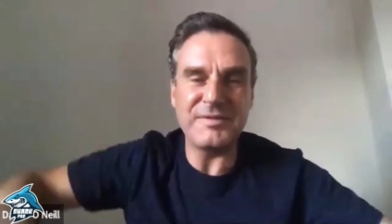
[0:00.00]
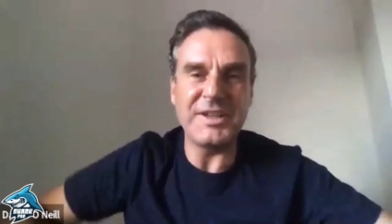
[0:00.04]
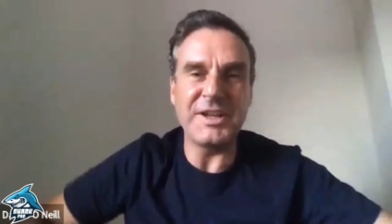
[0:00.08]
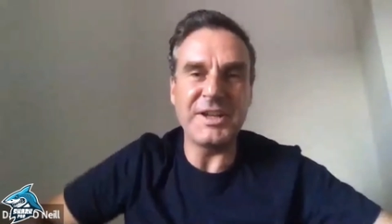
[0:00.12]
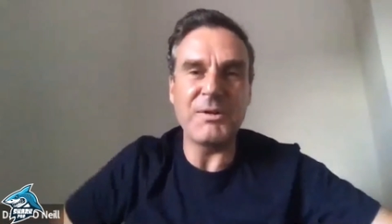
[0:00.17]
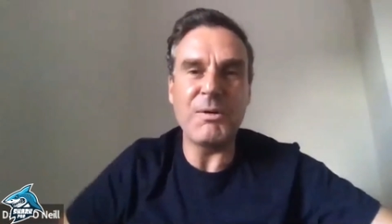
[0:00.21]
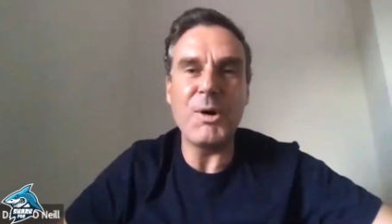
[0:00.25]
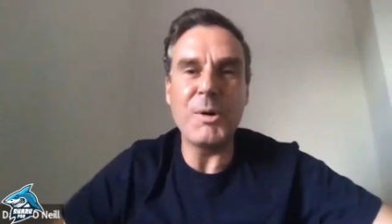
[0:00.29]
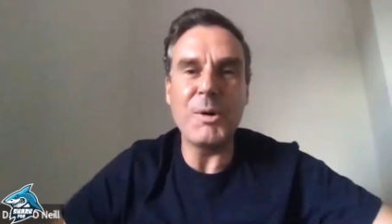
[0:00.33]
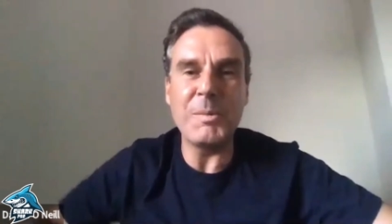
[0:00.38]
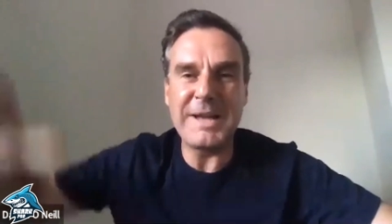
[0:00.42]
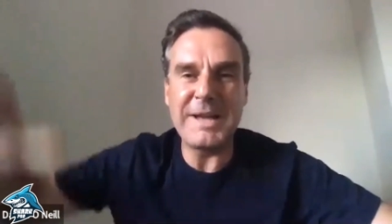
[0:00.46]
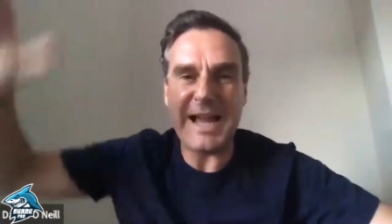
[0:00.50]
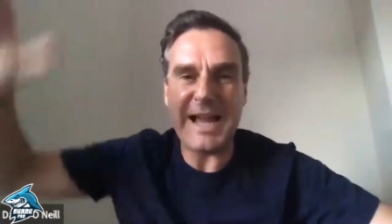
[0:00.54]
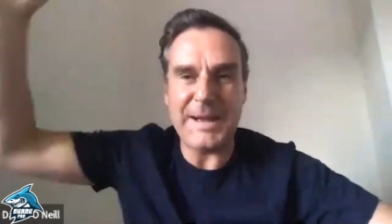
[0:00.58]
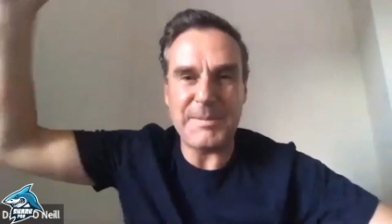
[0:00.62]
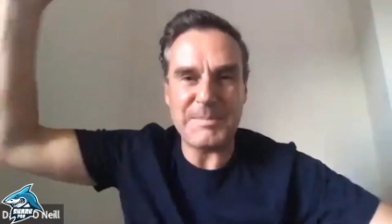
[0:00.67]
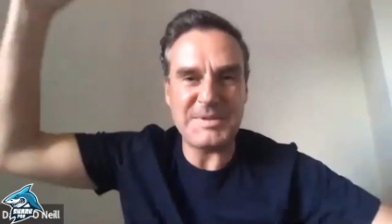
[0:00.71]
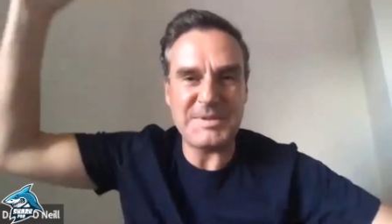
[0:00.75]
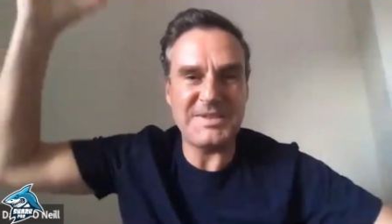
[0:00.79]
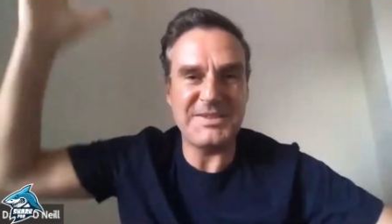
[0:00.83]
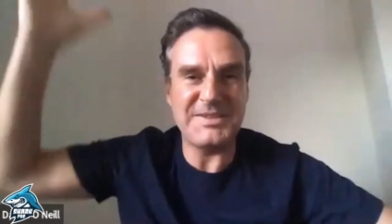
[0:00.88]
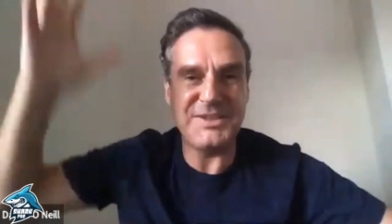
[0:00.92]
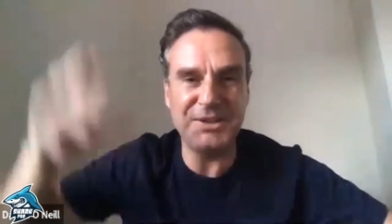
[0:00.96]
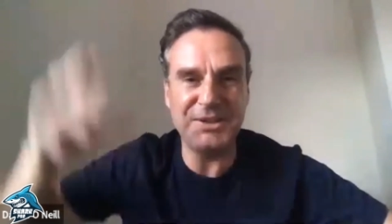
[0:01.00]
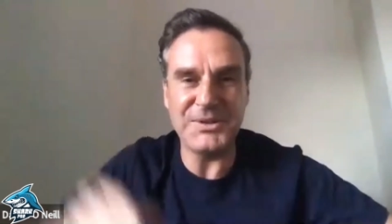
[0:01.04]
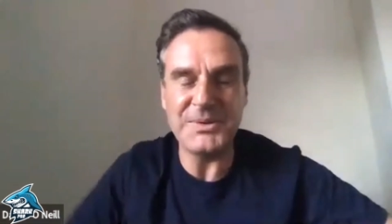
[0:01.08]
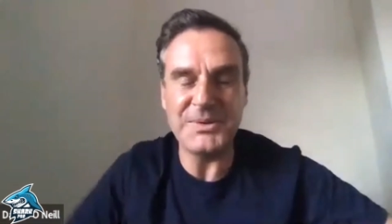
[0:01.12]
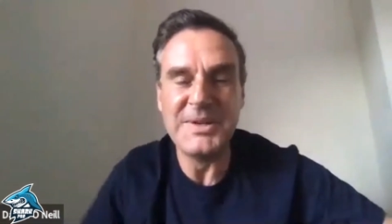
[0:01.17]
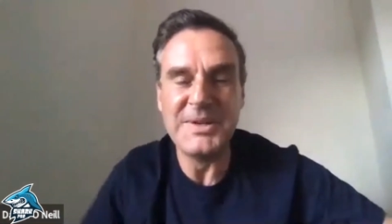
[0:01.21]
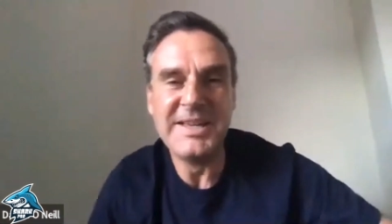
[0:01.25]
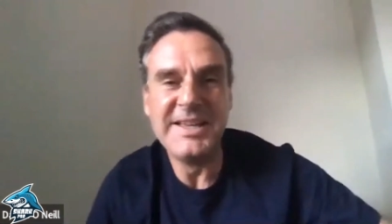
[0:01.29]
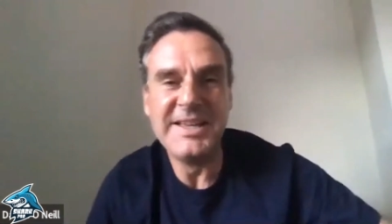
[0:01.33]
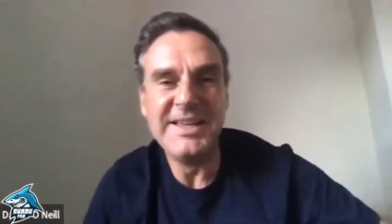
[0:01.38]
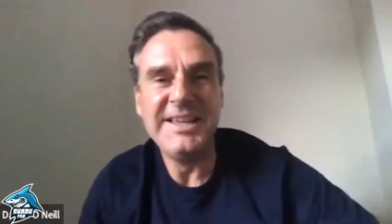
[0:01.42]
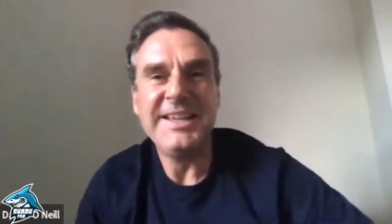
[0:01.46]
you know, hubcaps to,
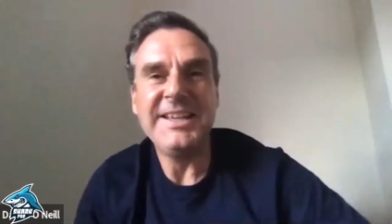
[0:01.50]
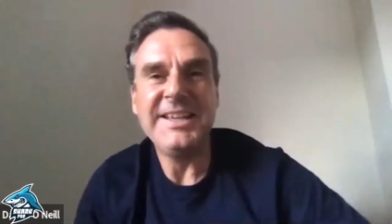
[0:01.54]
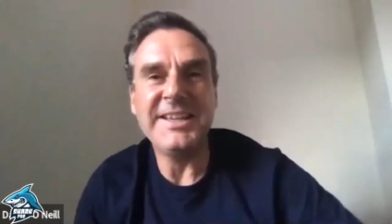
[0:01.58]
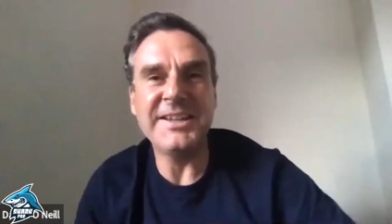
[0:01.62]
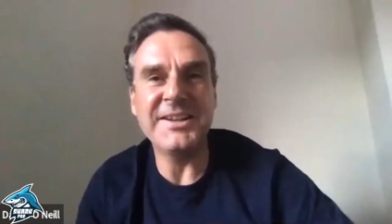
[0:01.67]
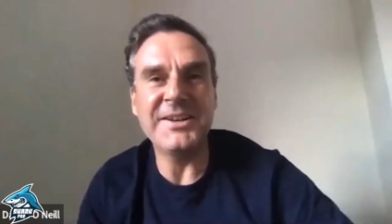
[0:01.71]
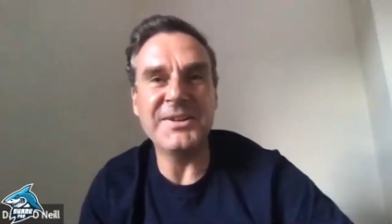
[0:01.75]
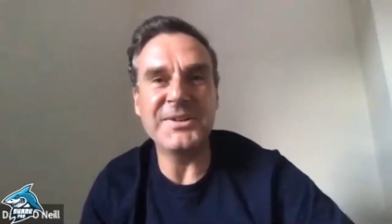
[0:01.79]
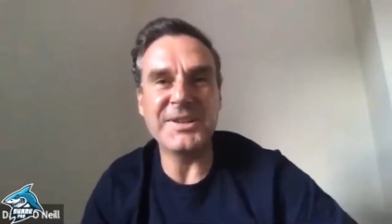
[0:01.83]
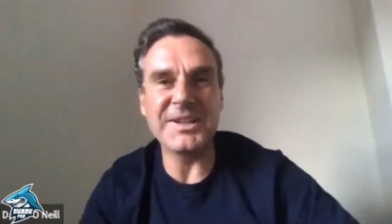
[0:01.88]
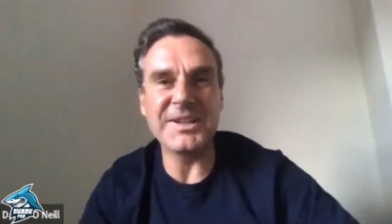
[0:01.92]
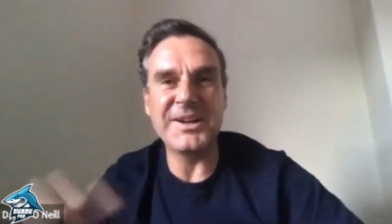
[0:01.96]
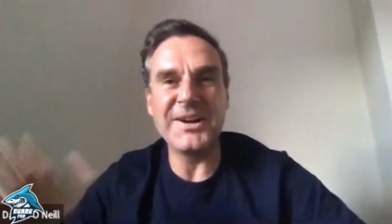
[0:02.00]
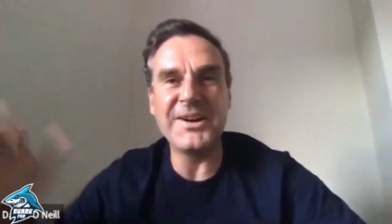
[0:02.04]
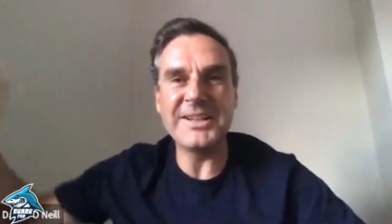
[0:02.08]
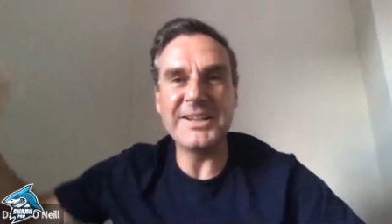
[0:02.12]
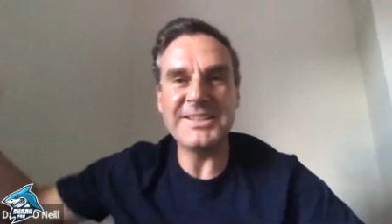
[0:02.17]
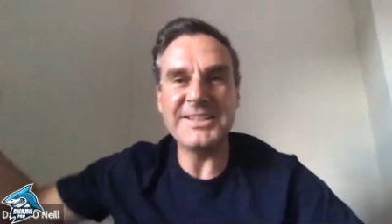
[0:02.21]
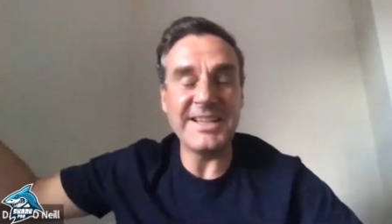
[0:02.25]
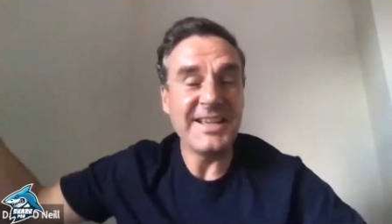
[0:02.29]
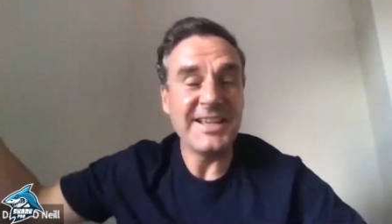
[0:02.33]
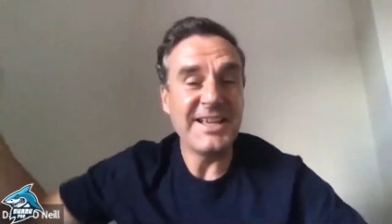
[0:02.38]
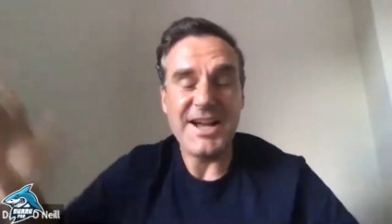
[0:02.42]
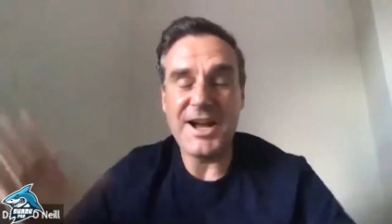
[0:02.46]
you know, the guys.